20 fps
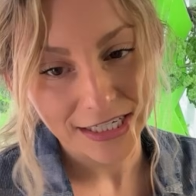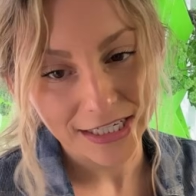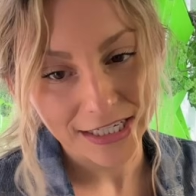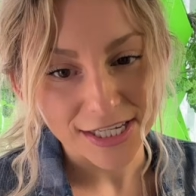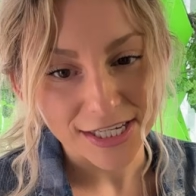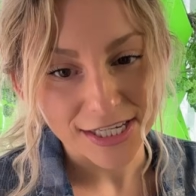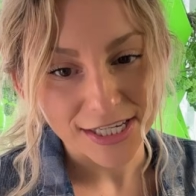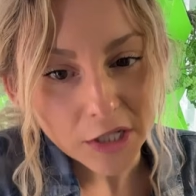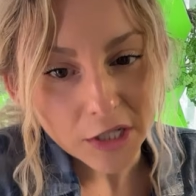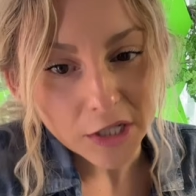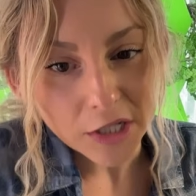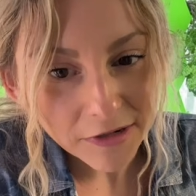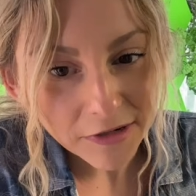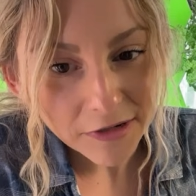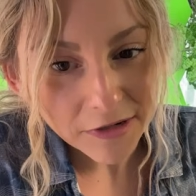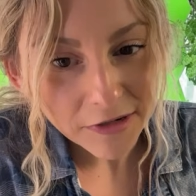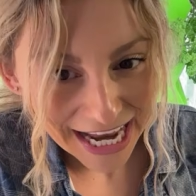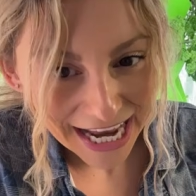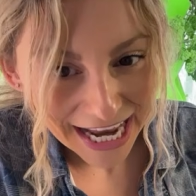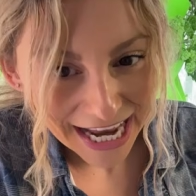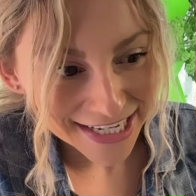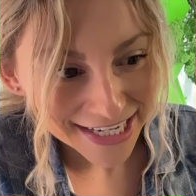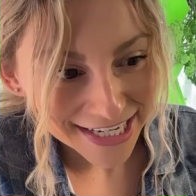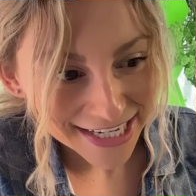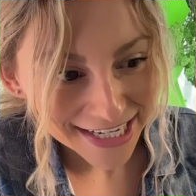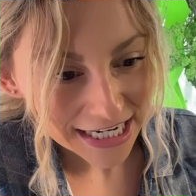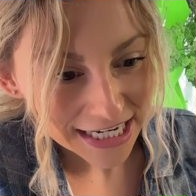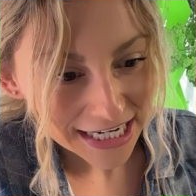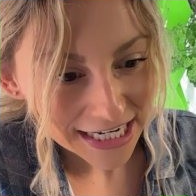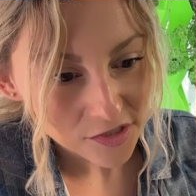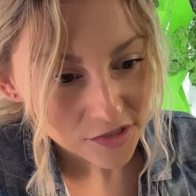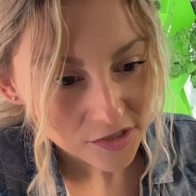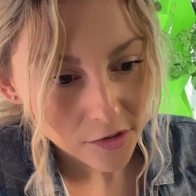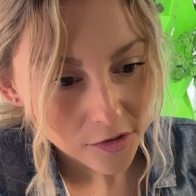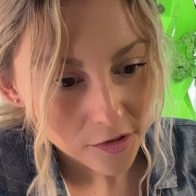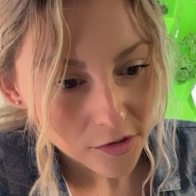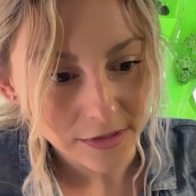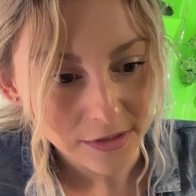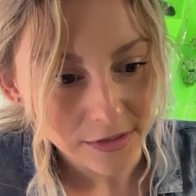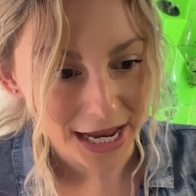is low again, and
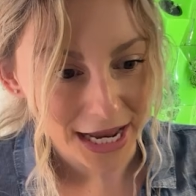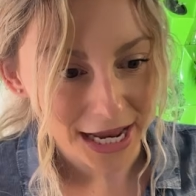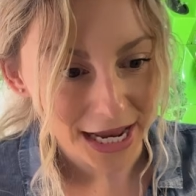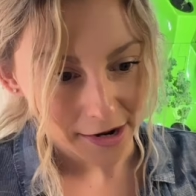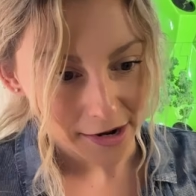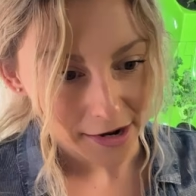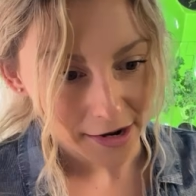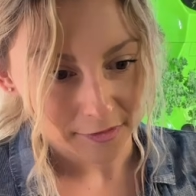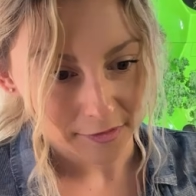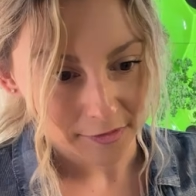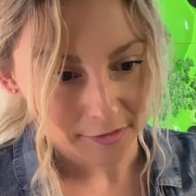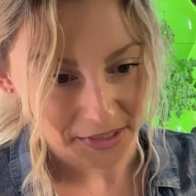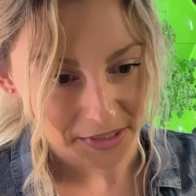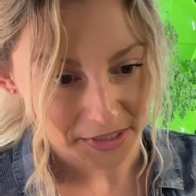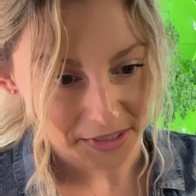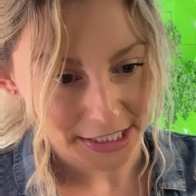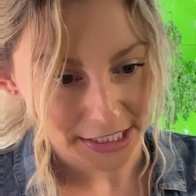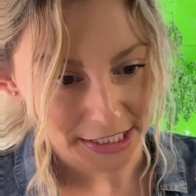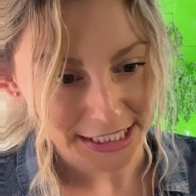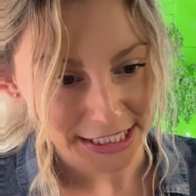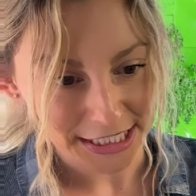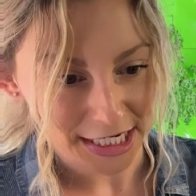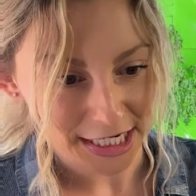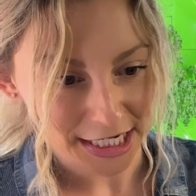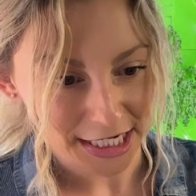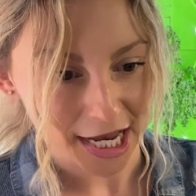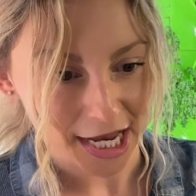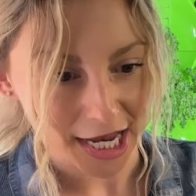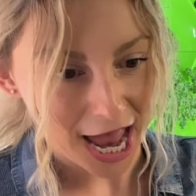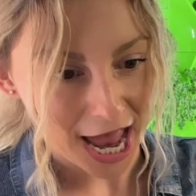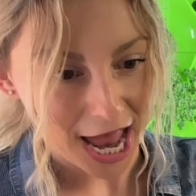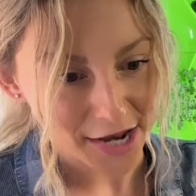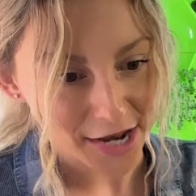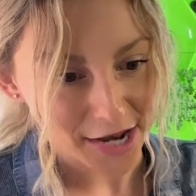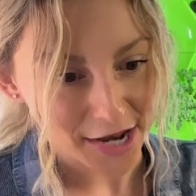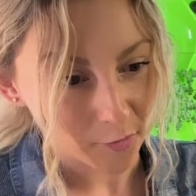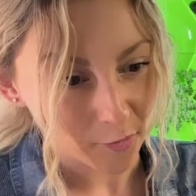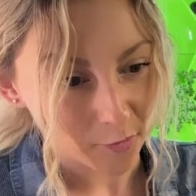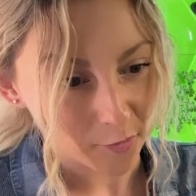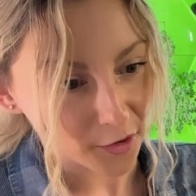so now I'm gonna need to add
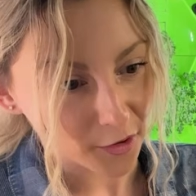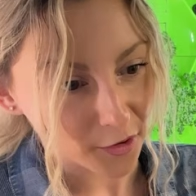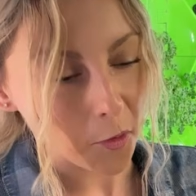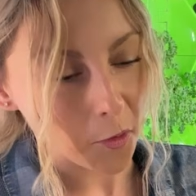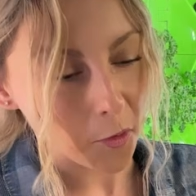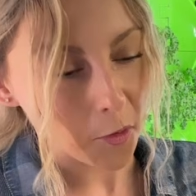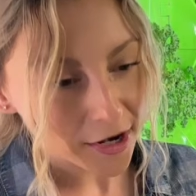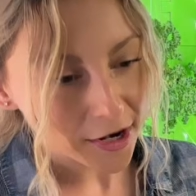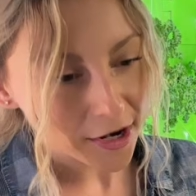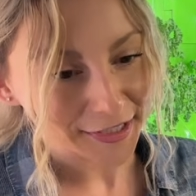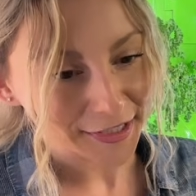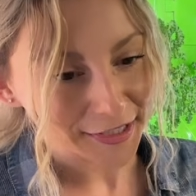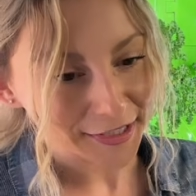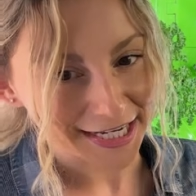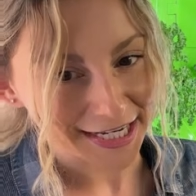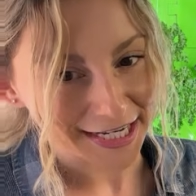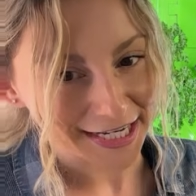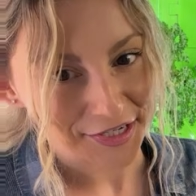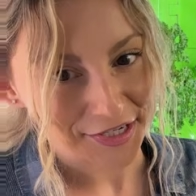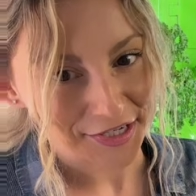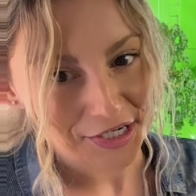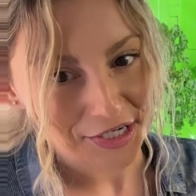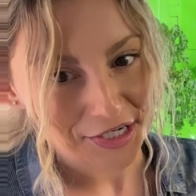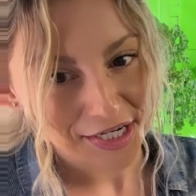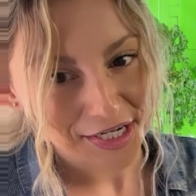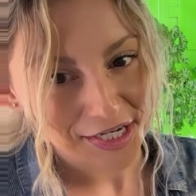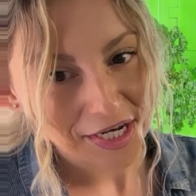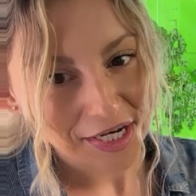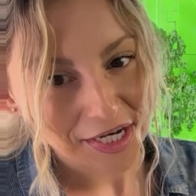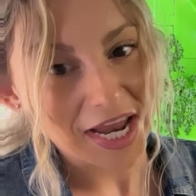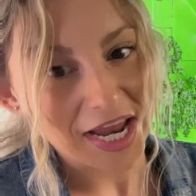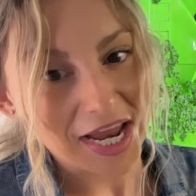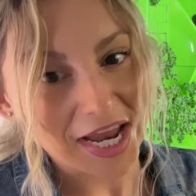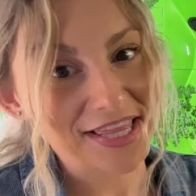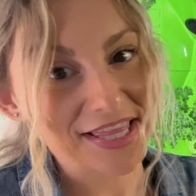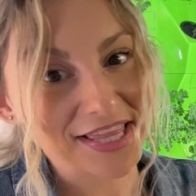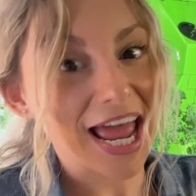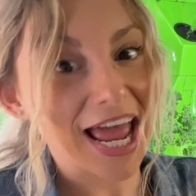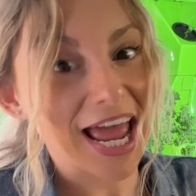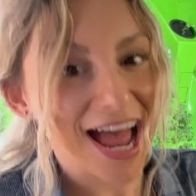more water in and
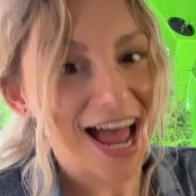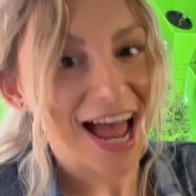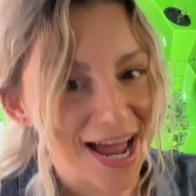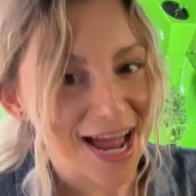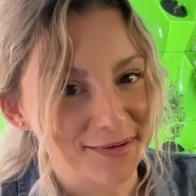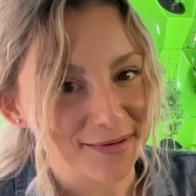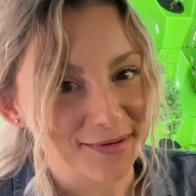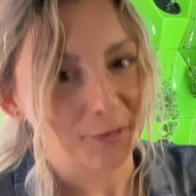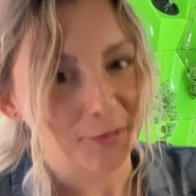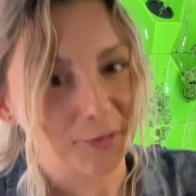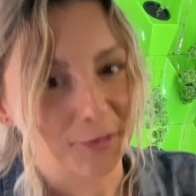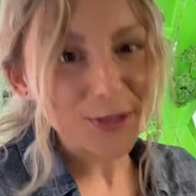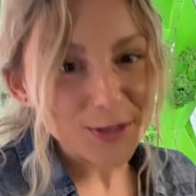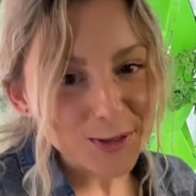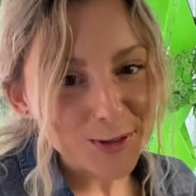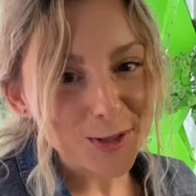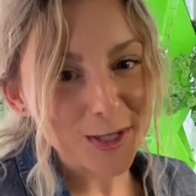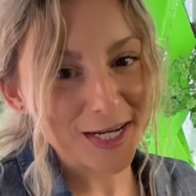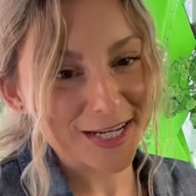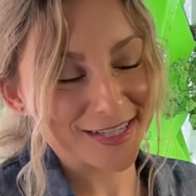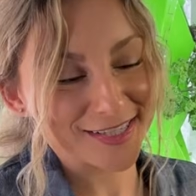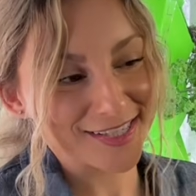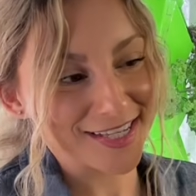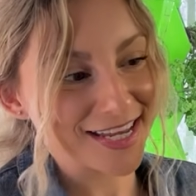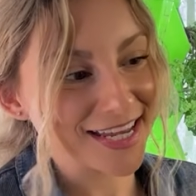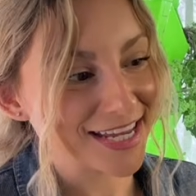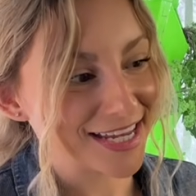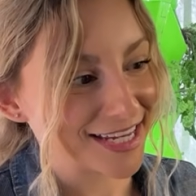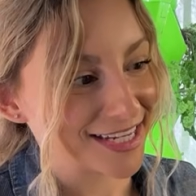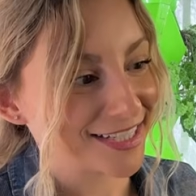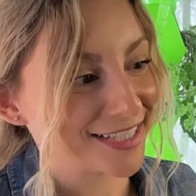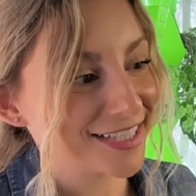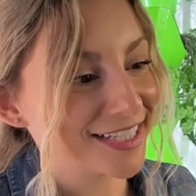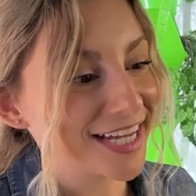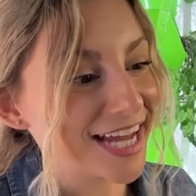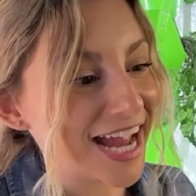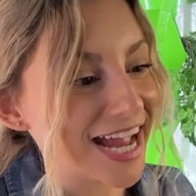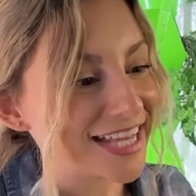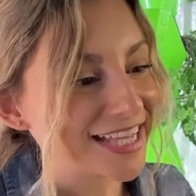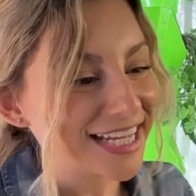then add more nutrients in,
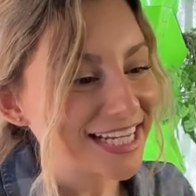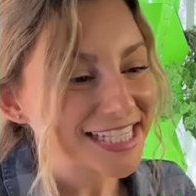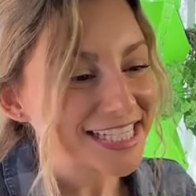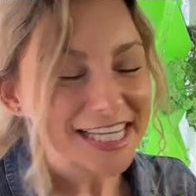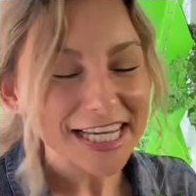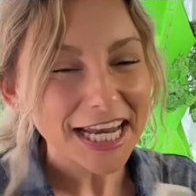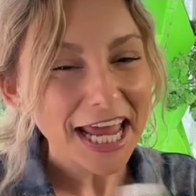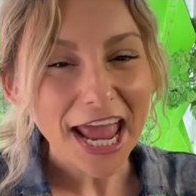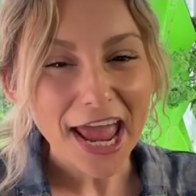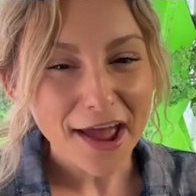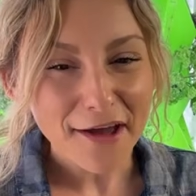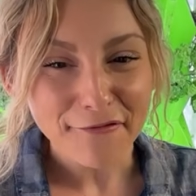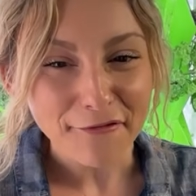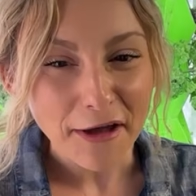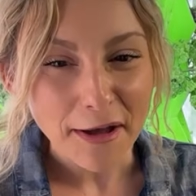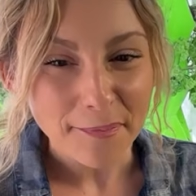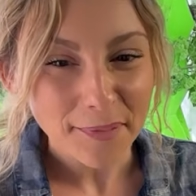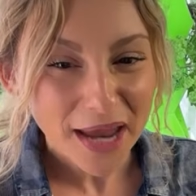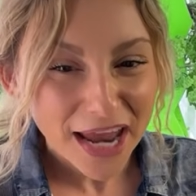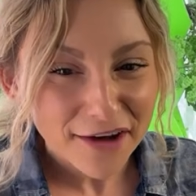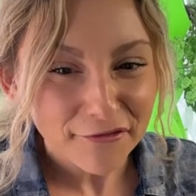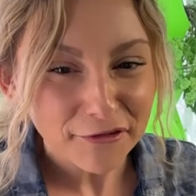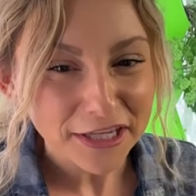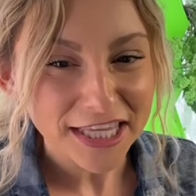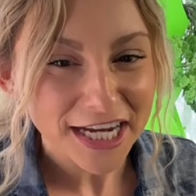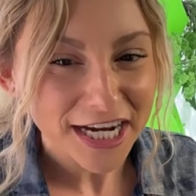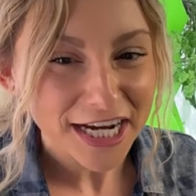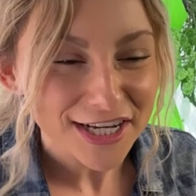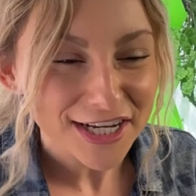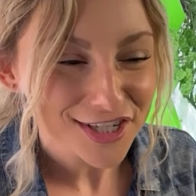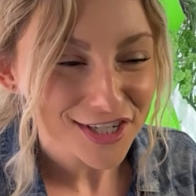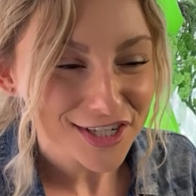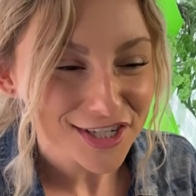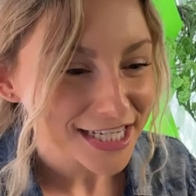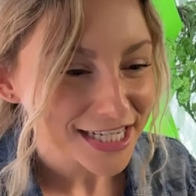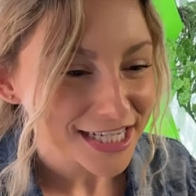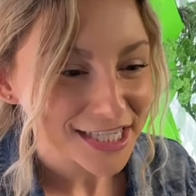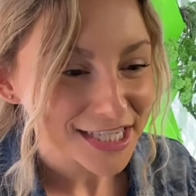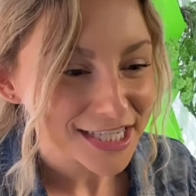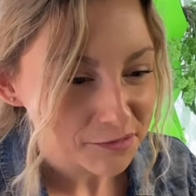and then it's gonna F up everything I just
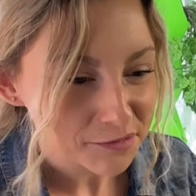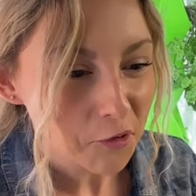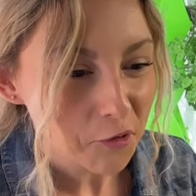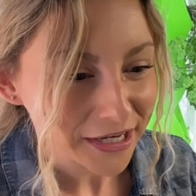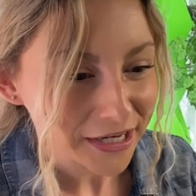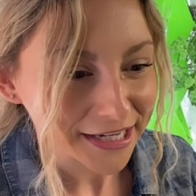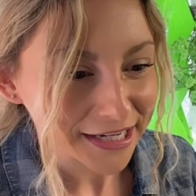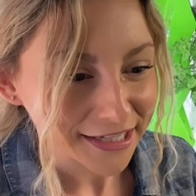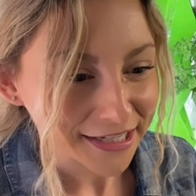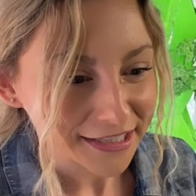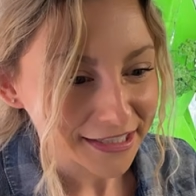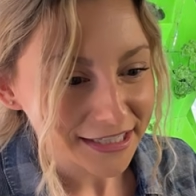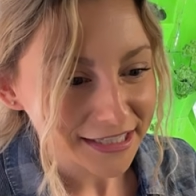did this morning.